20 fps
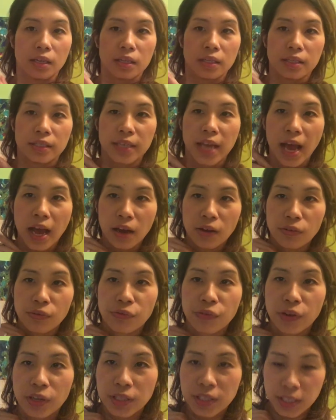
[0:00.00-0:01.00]
Now
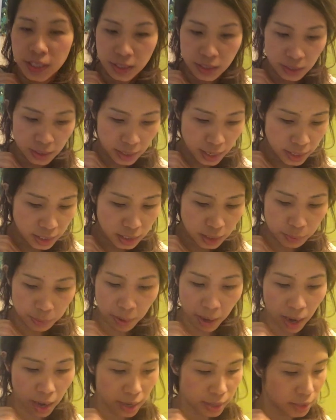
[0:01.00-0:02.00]
for the next
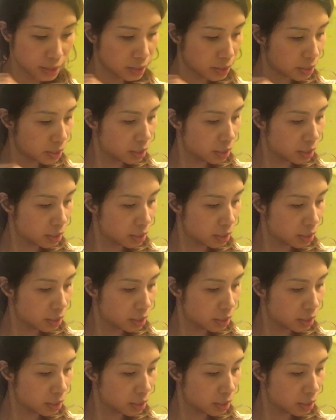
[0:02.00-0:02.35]
part,